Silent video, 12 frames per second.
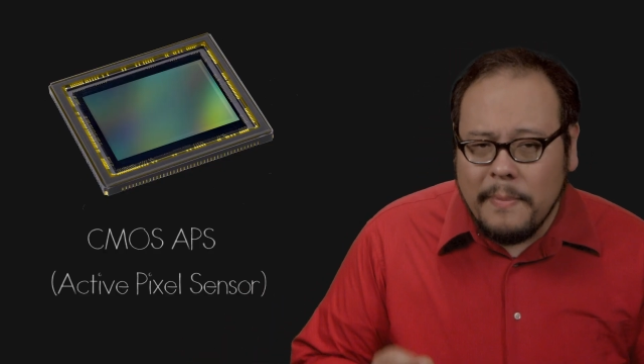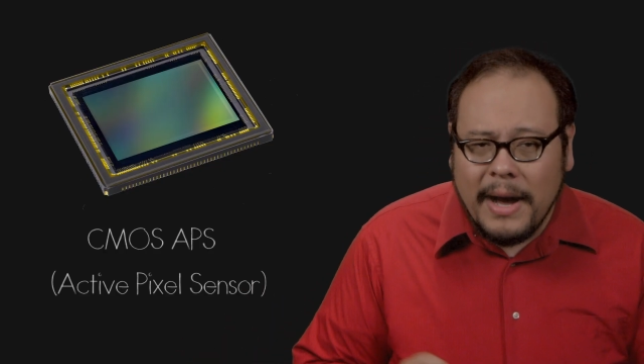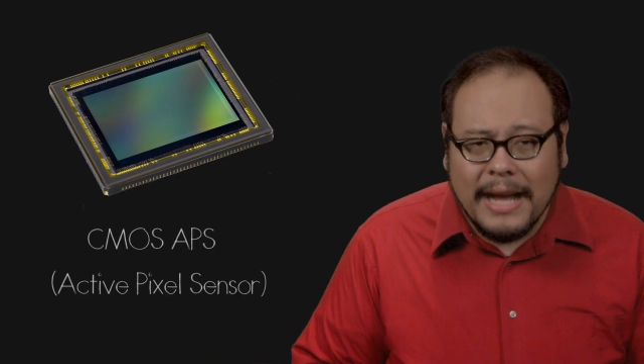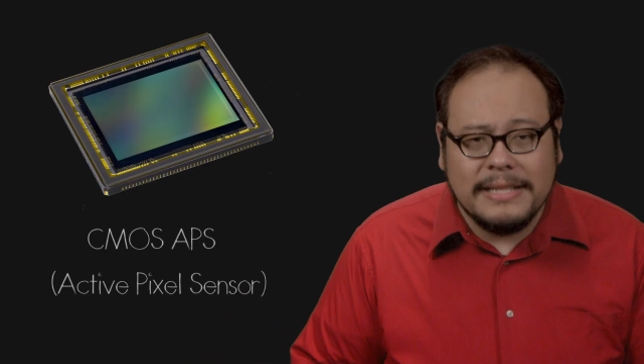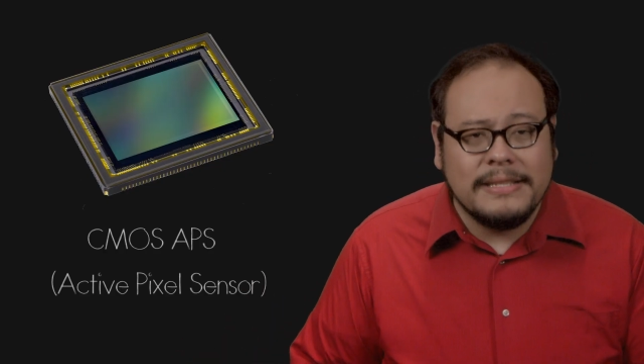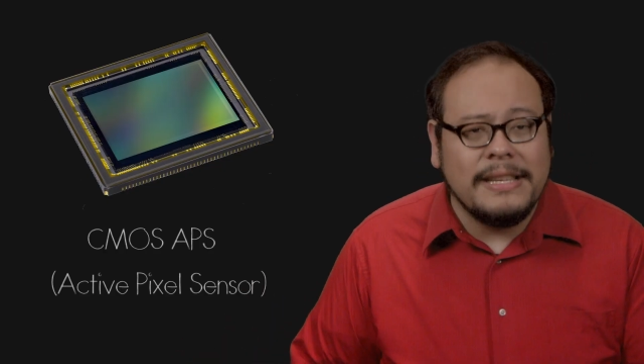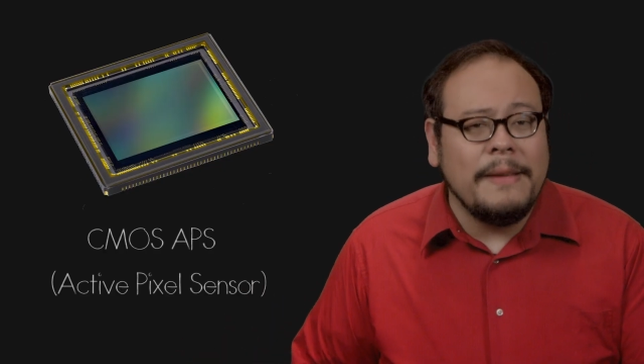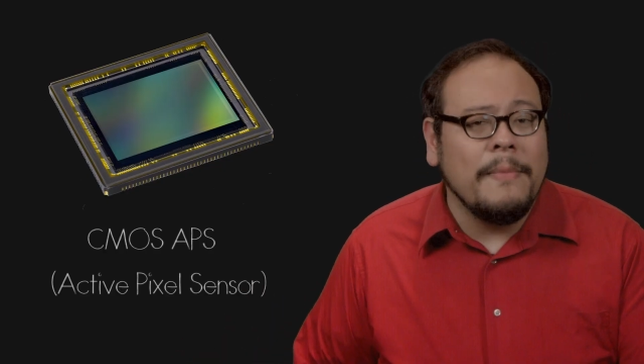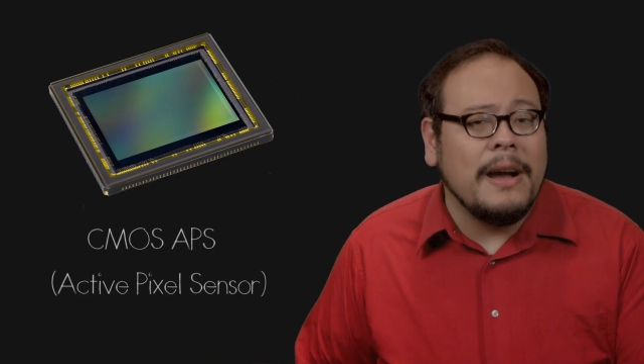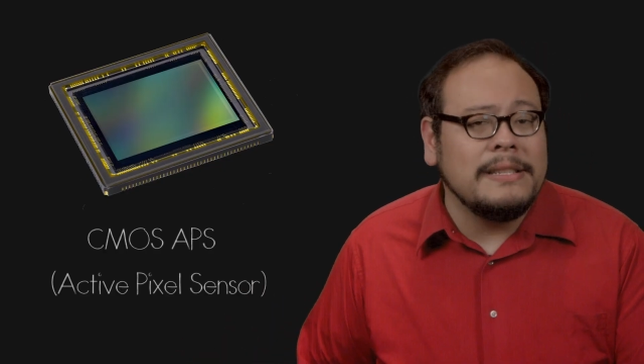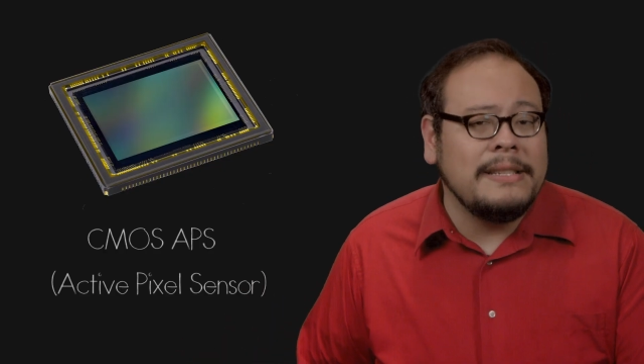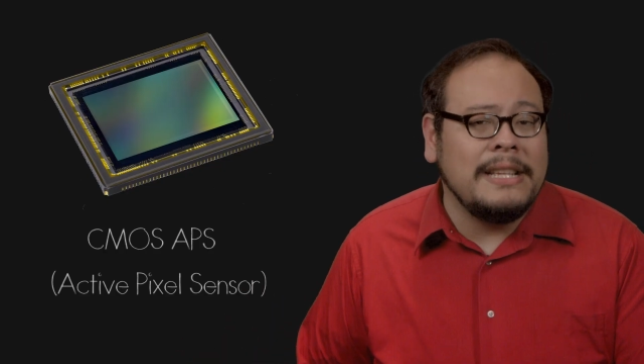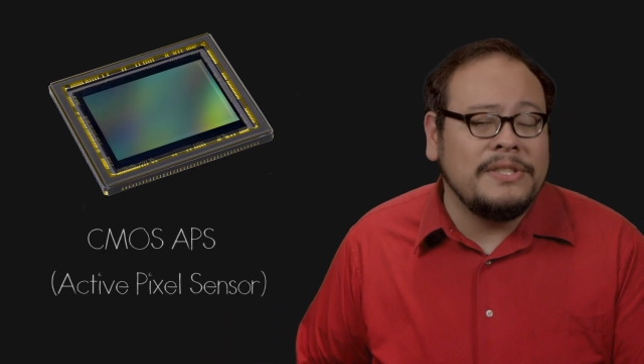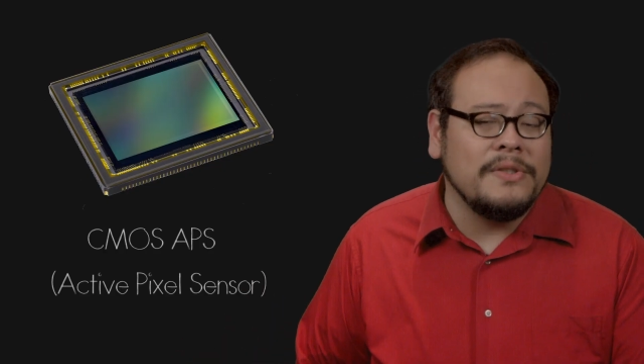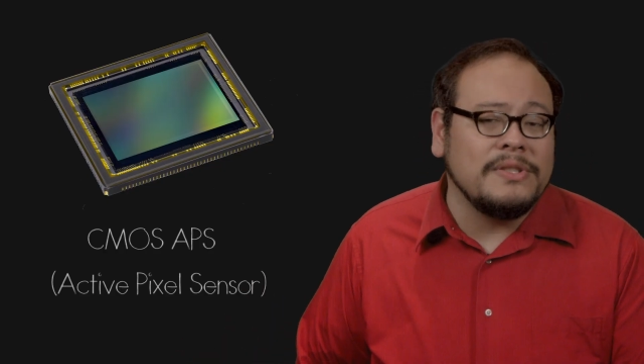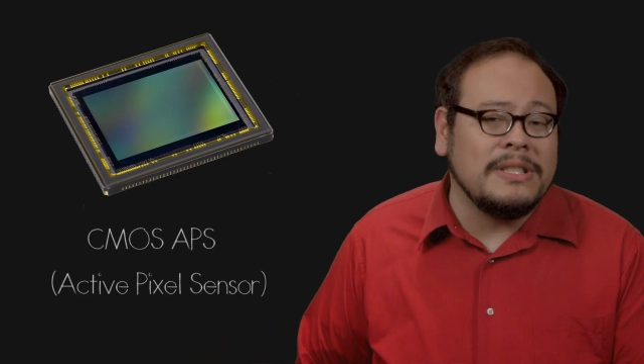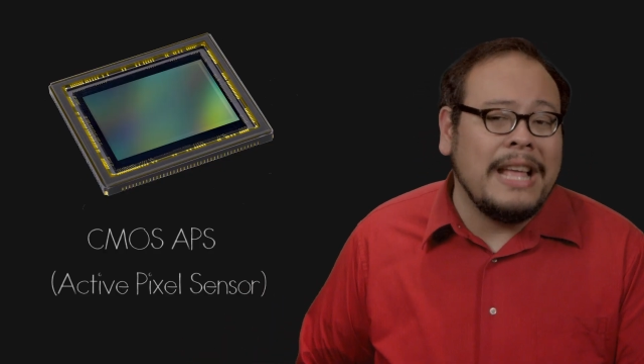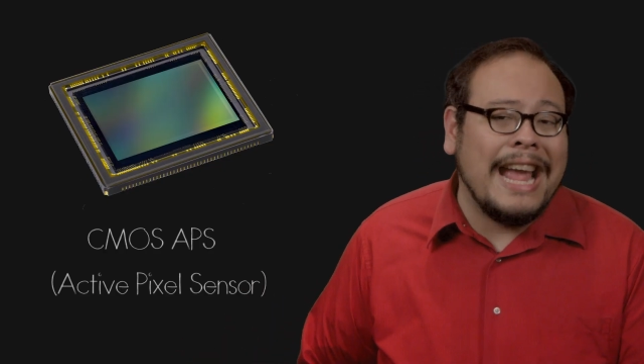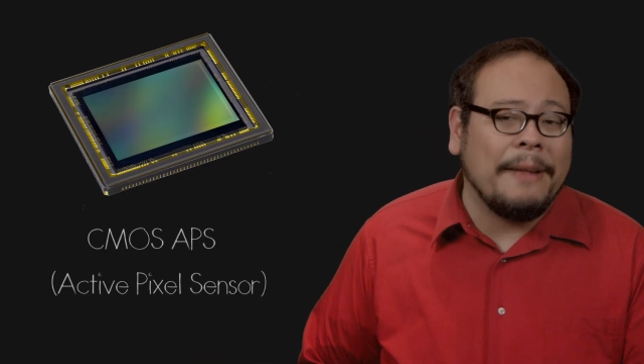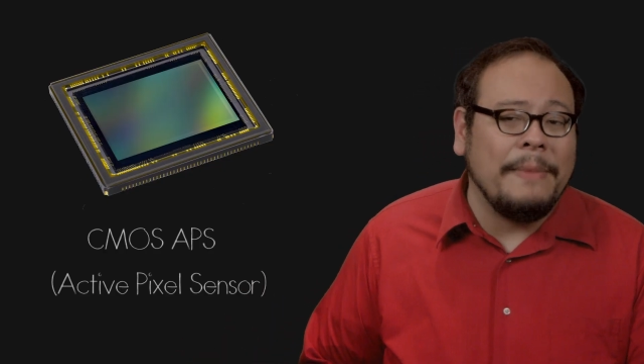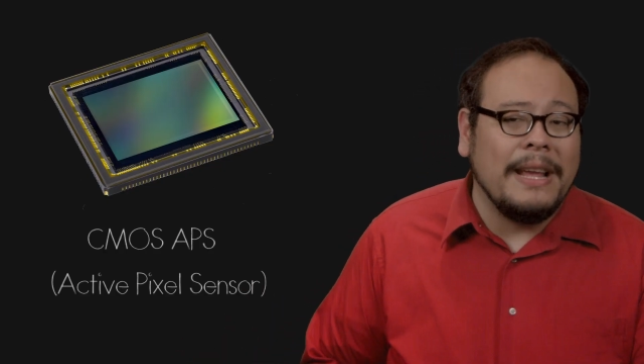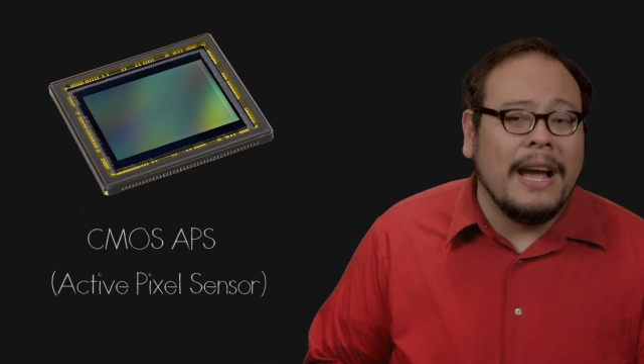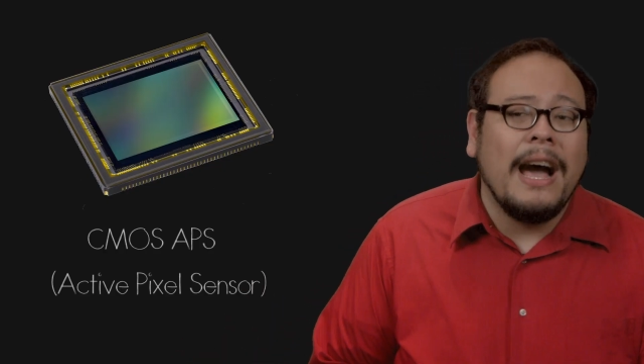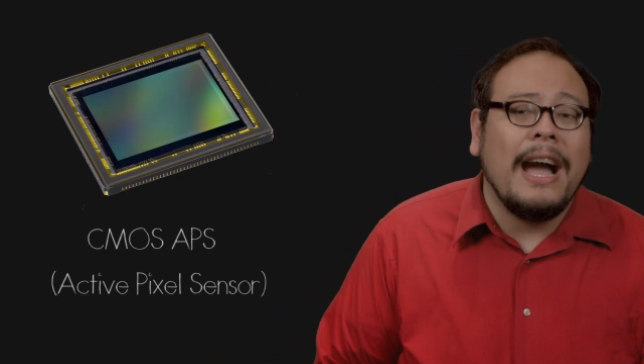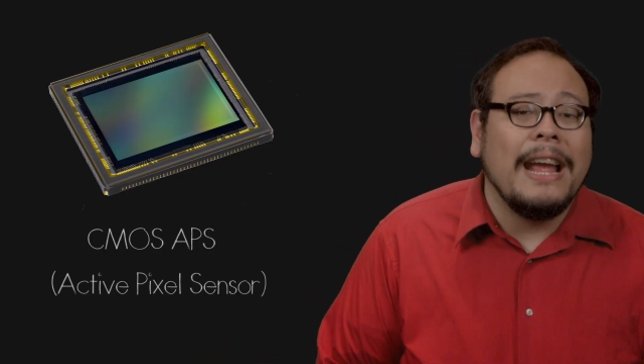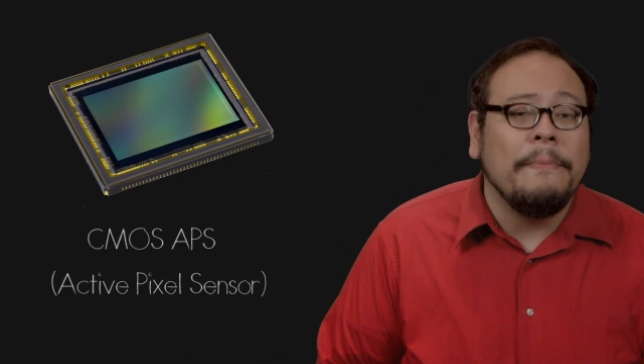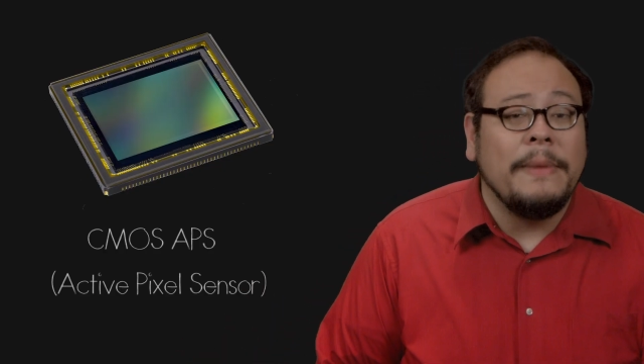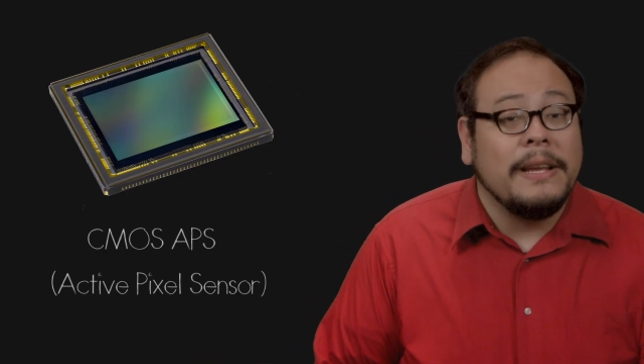but CMOS sensors lagged behind